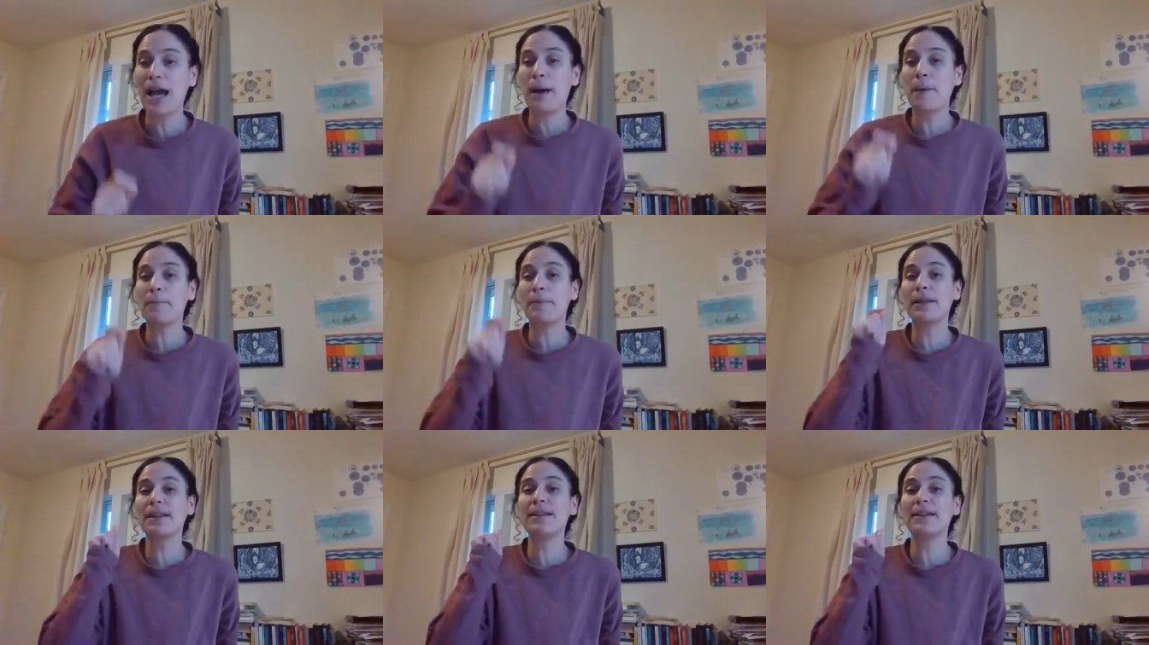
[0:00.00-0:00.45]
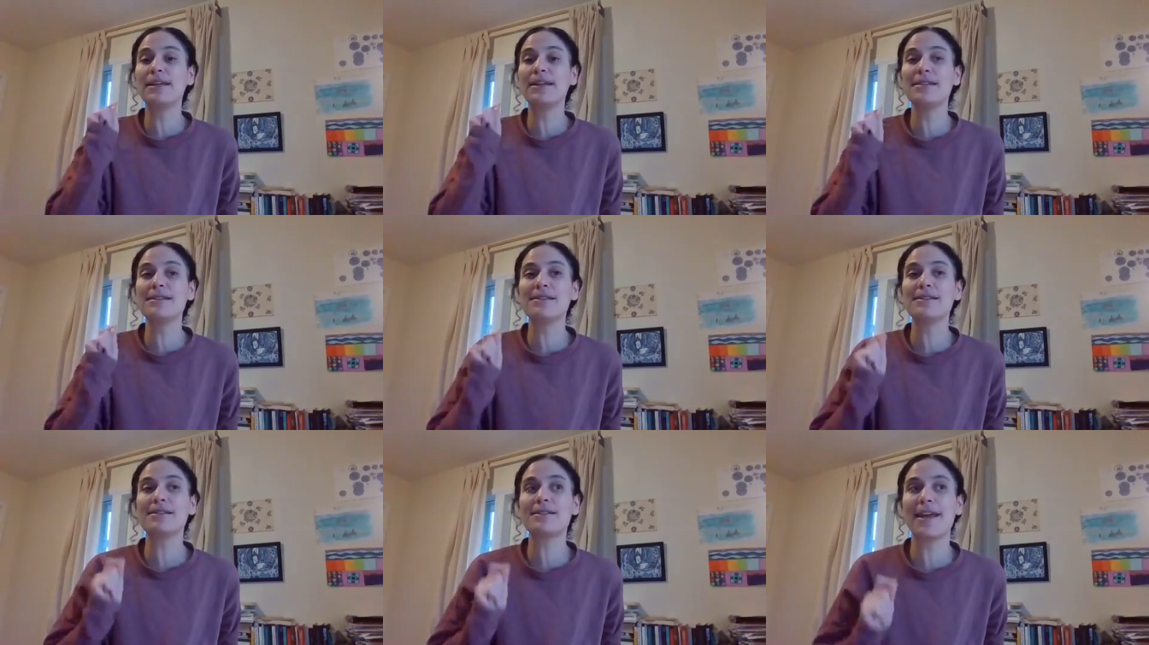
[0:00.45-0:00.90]

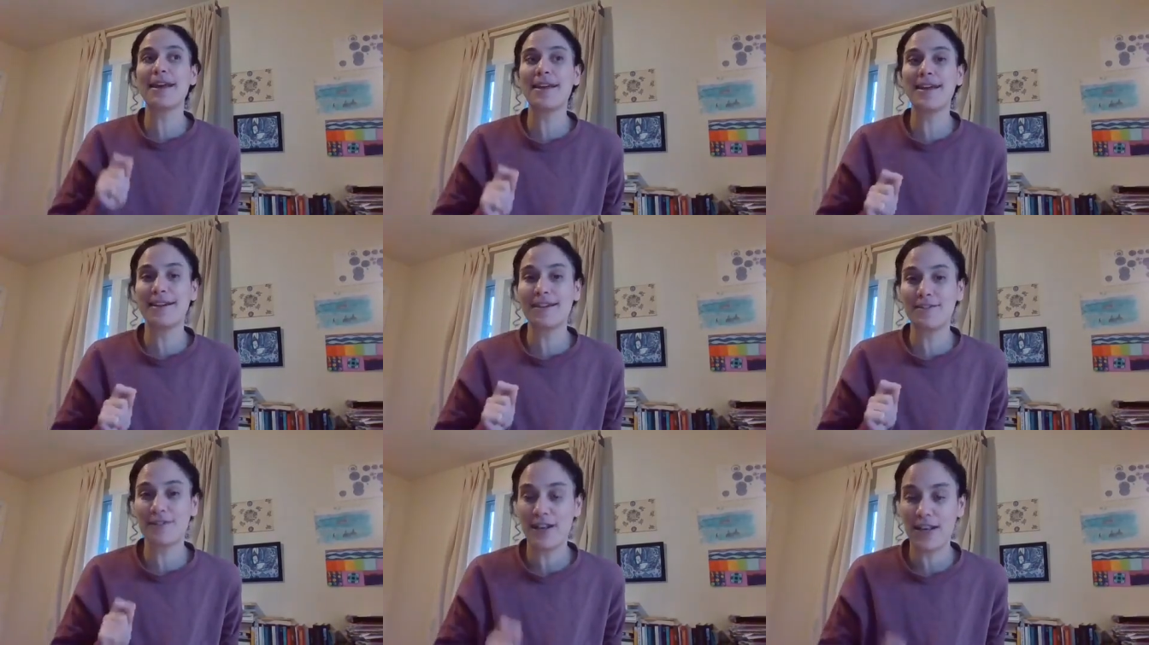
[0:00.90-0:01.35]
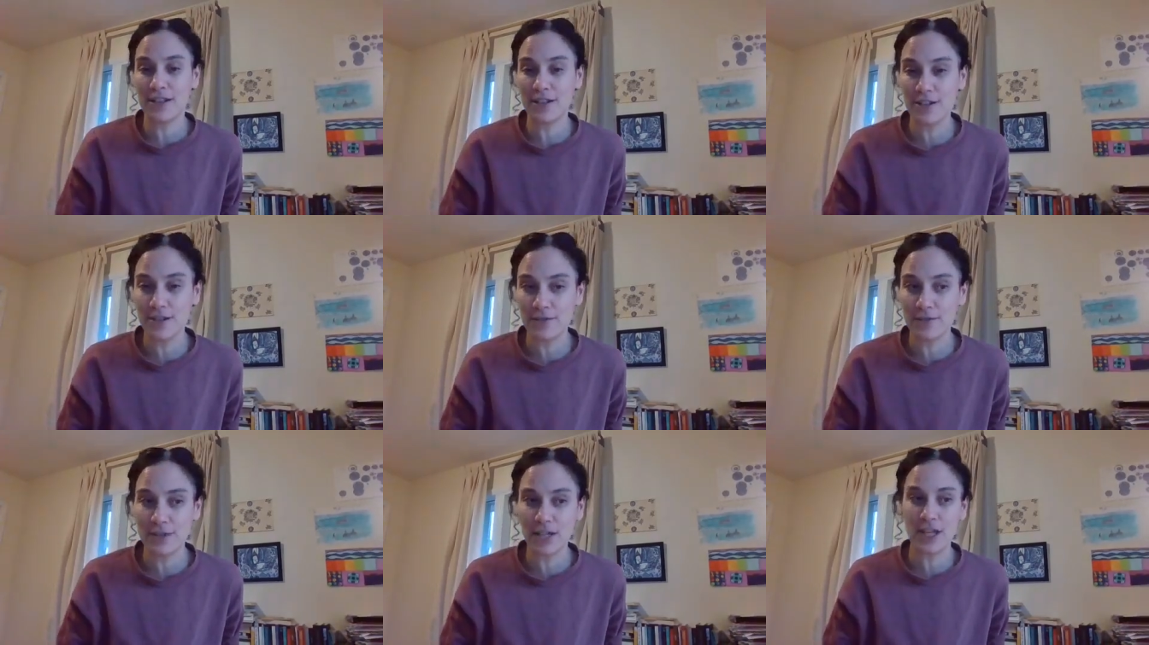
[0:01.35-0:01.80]
Please take advantage
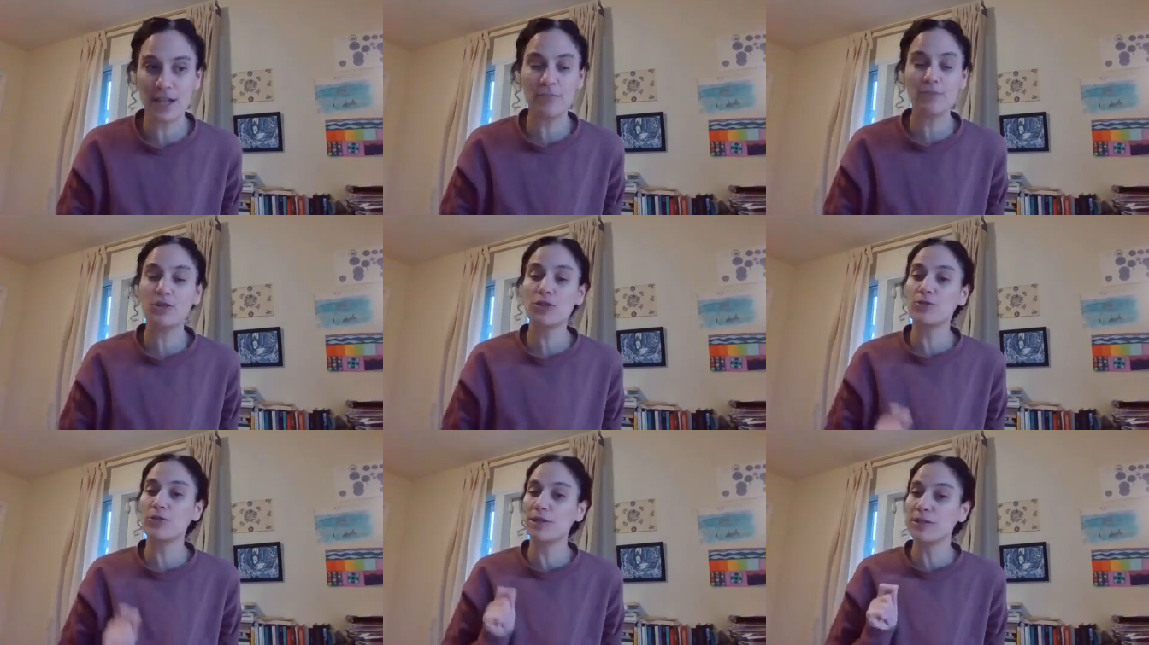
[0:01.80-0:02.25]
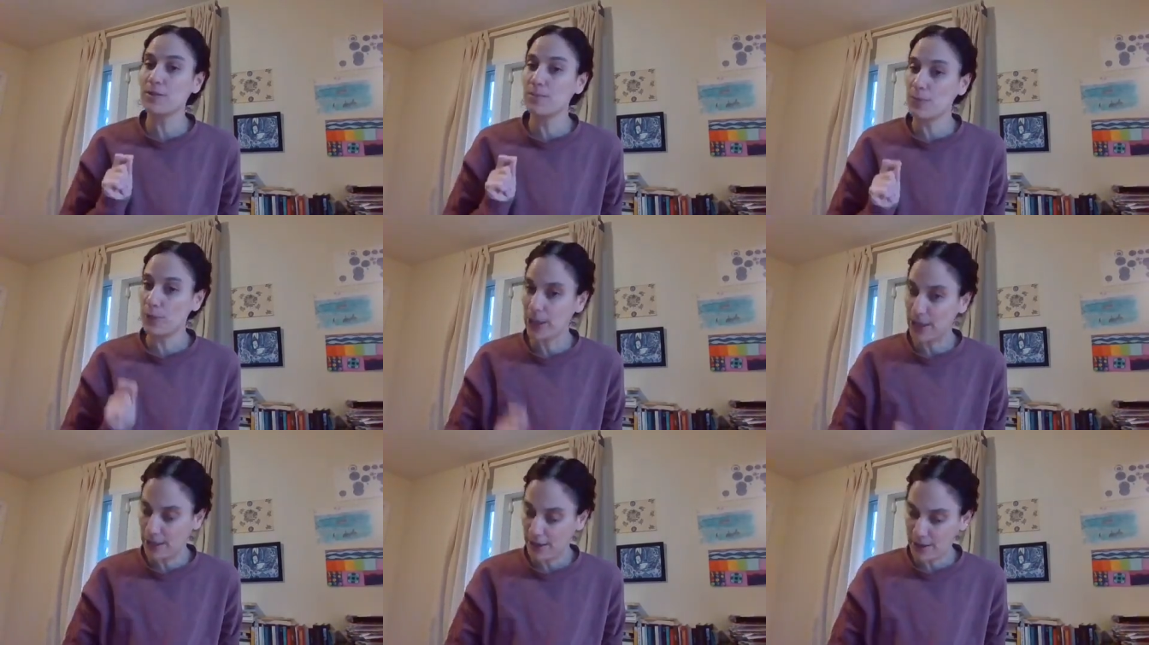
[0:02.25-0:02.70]
of them during the
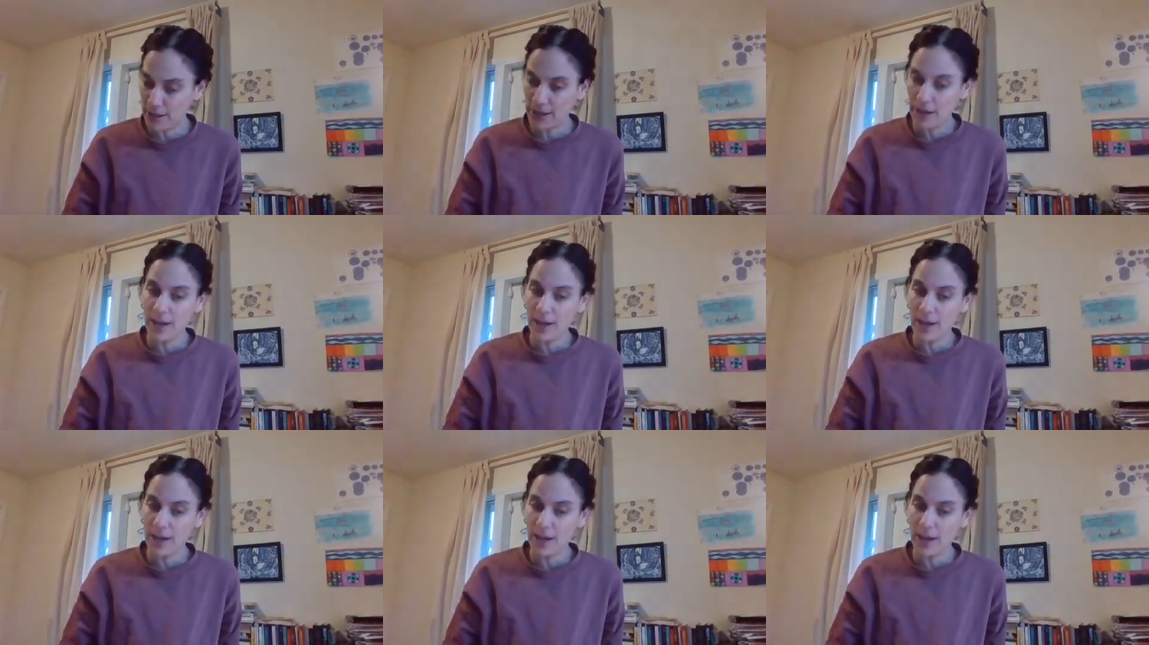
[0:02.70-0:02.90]
break.